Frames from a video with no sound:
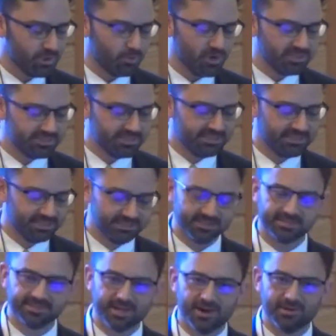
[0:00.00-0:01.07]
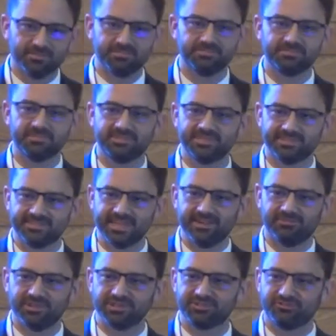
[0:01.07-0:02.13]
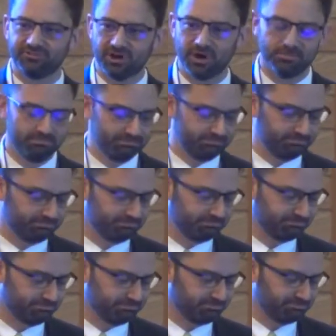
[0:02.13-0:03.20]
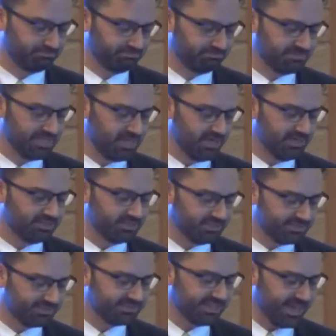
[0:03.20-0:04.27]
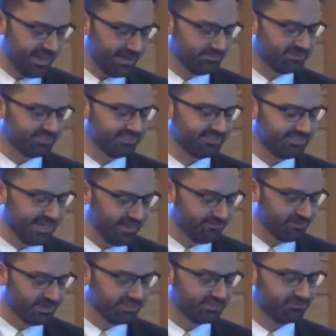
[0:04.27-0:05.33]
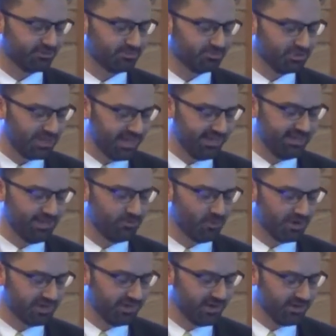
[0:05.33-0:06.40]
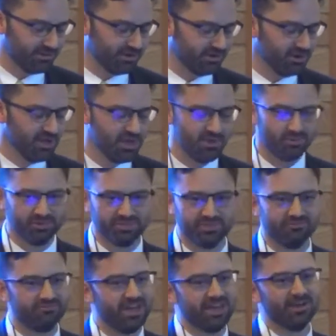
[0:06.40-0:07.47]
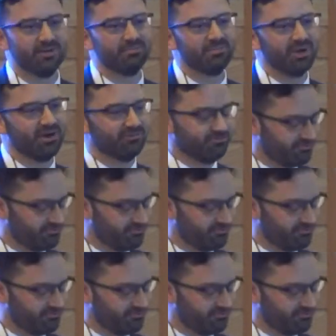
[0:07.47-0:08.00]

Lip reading: But what did Jesus come to save us from? Jesus came to save us from plaguing one another with the venom